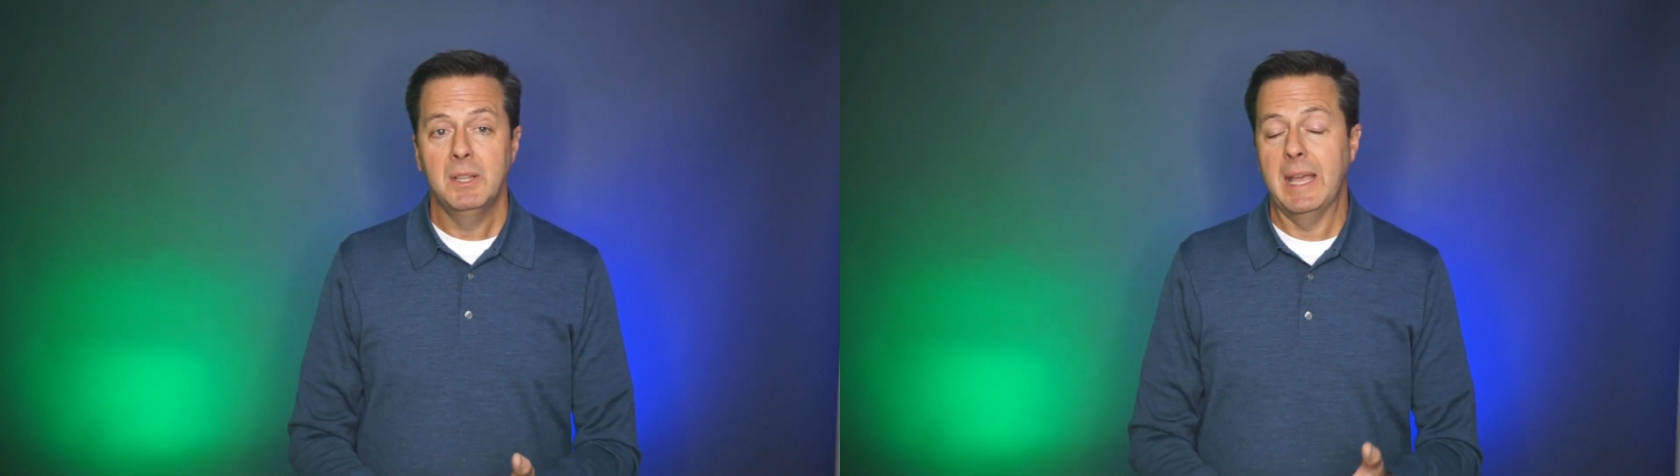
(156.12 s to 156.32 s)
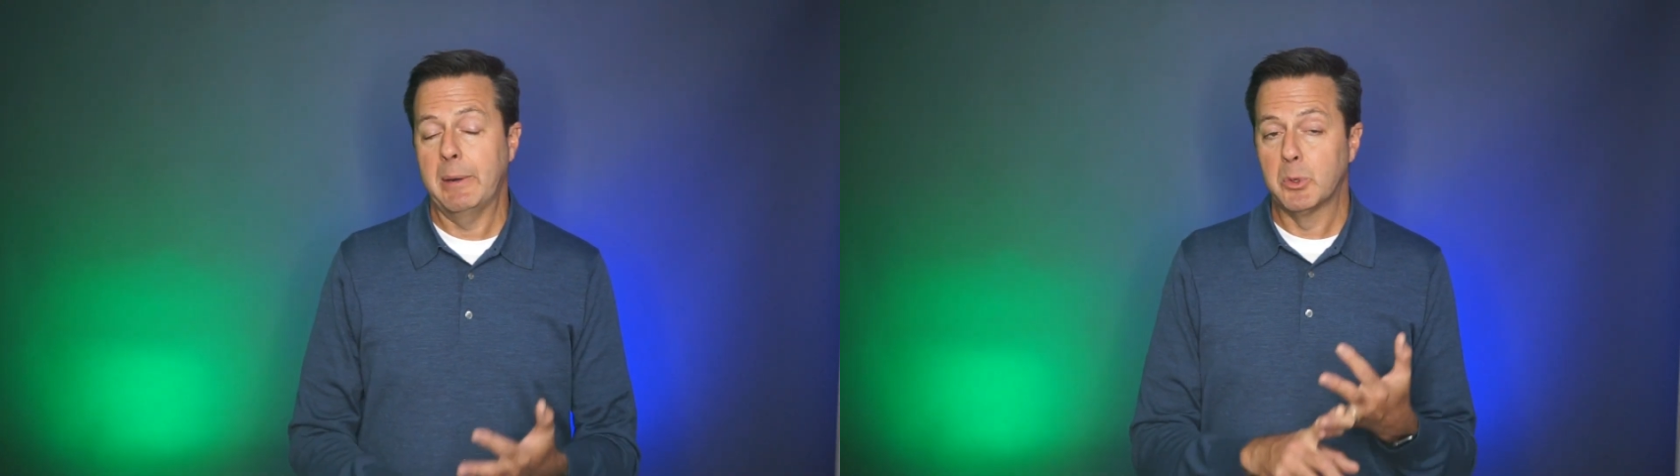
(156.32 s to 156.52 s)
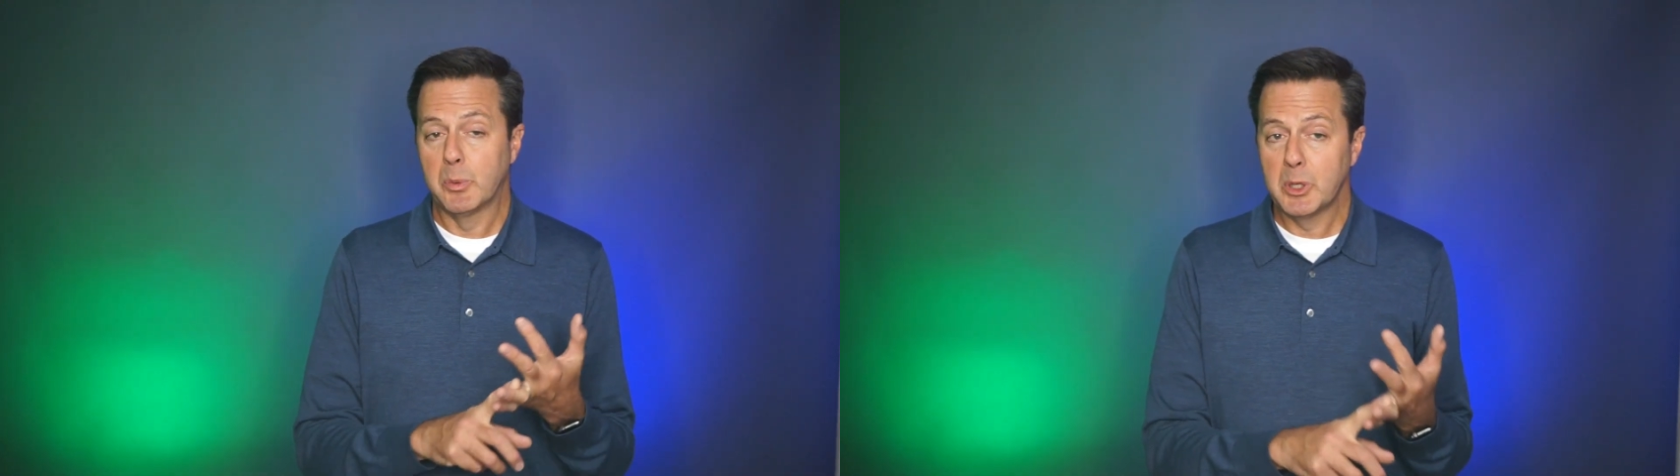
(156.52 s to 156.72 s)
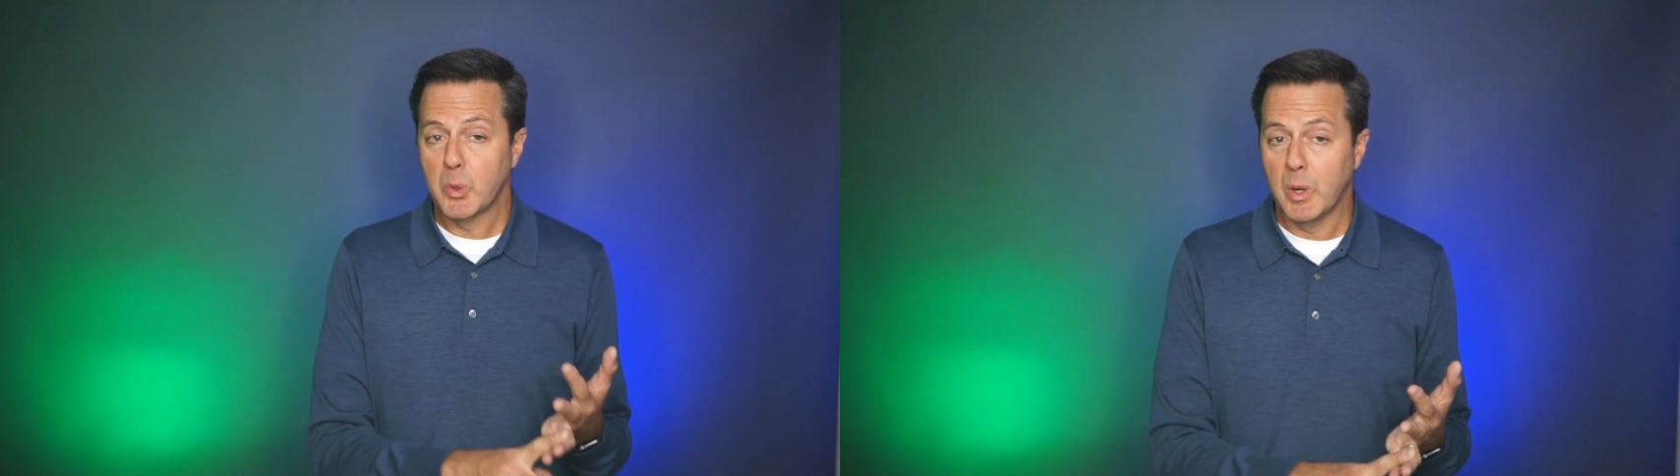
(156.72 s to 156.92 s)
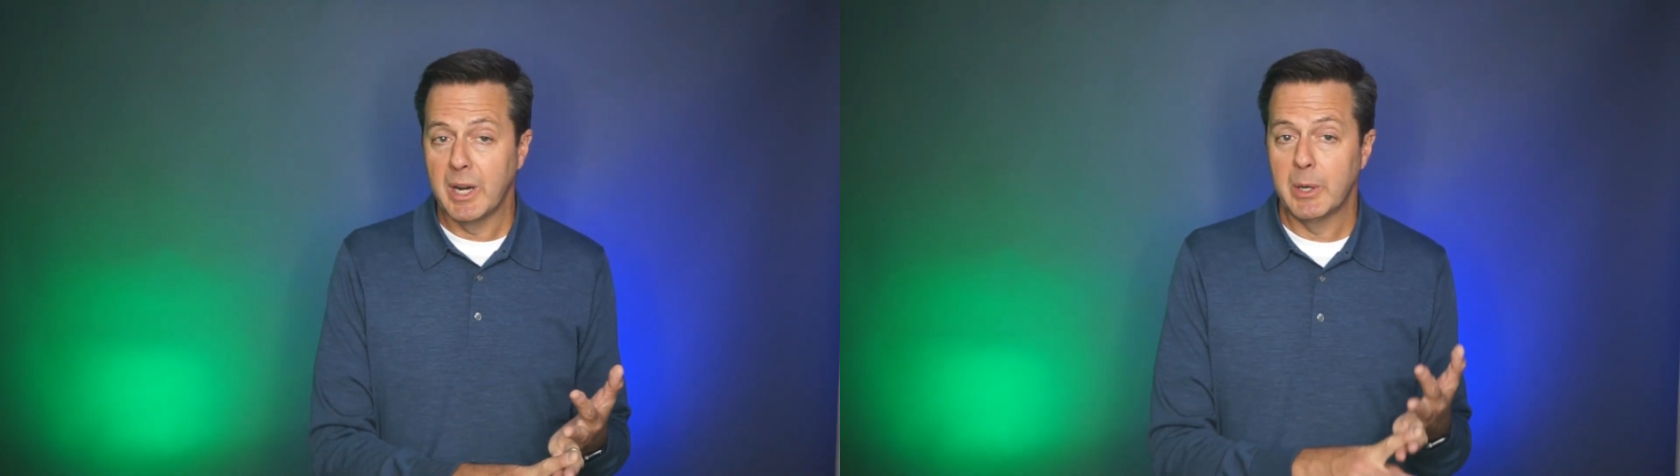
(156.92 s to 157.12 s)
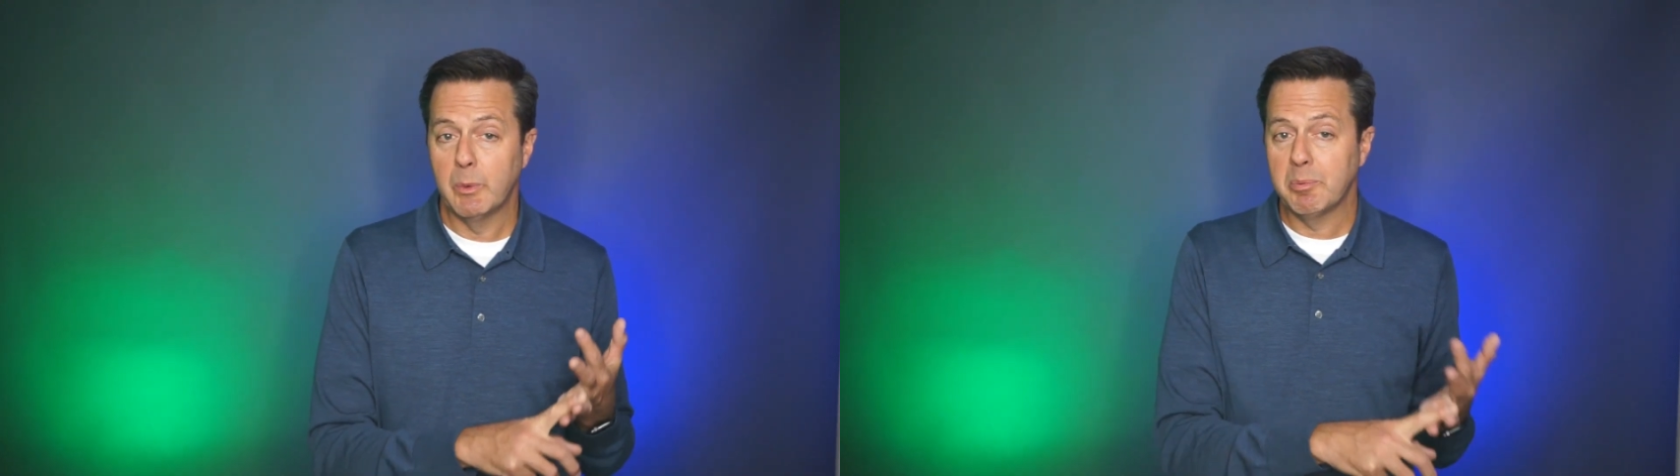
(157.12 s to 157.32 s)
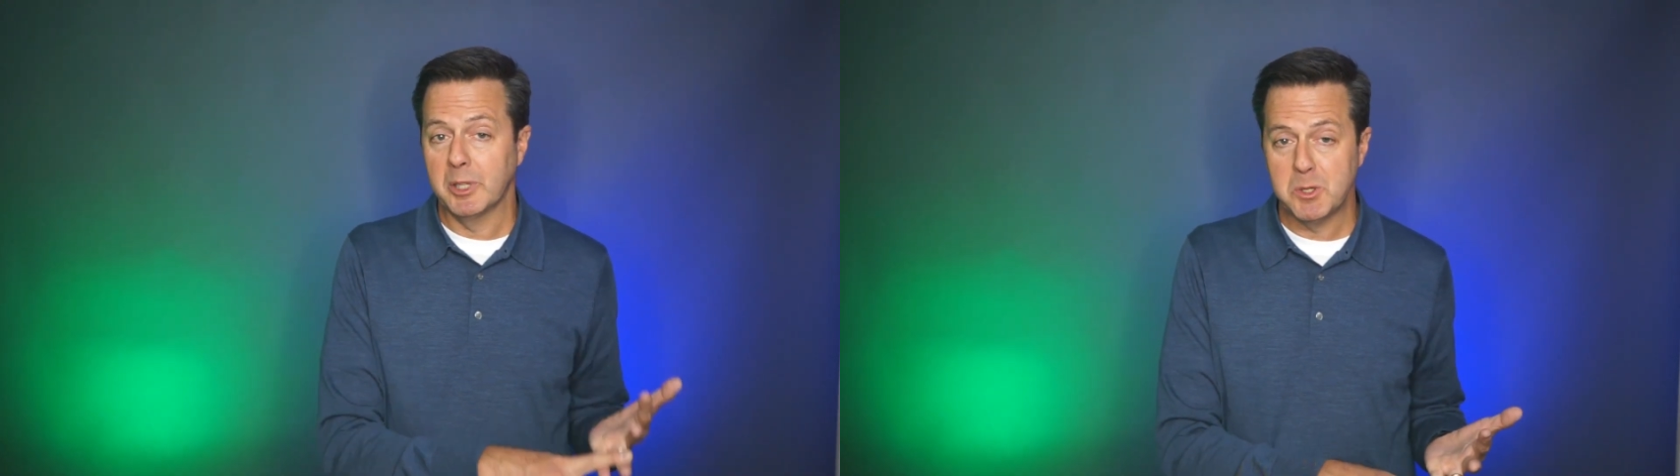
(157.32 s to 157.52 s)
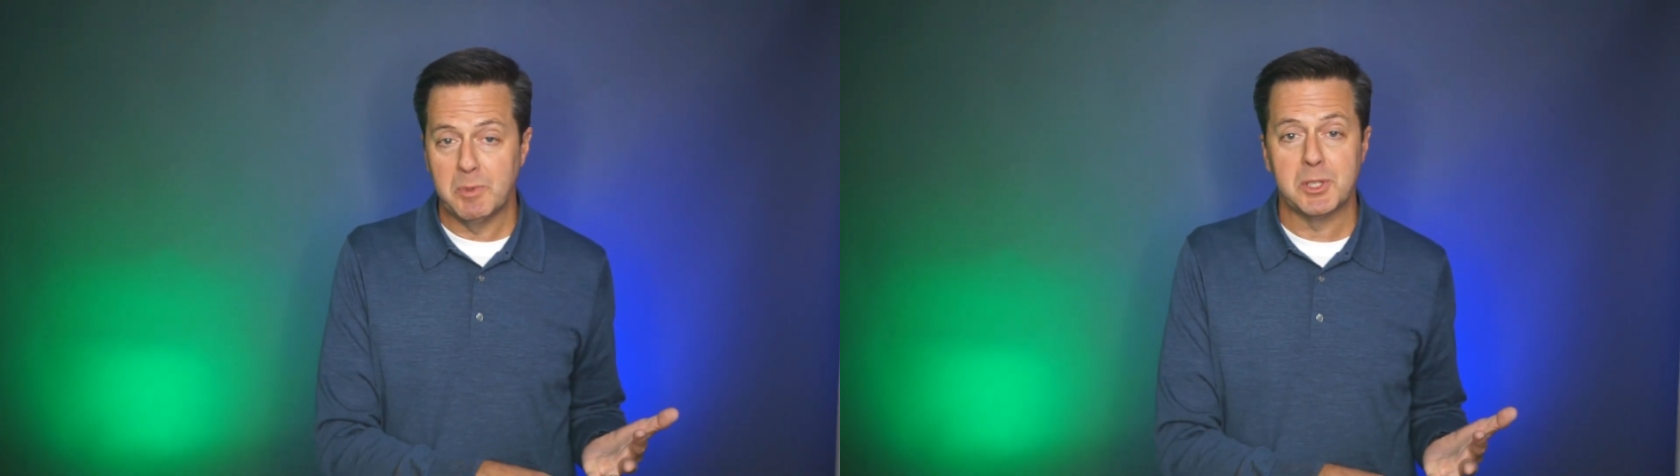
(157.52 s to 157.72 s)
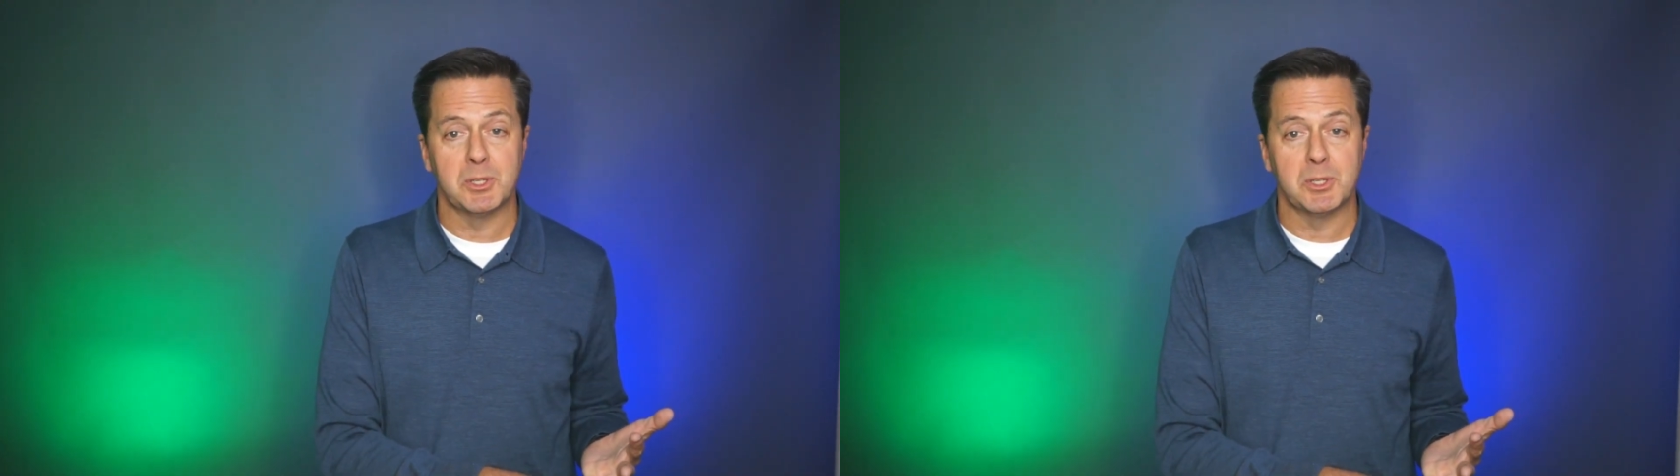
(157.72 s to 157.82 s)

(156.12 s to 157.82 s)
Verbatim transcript: that will require replacement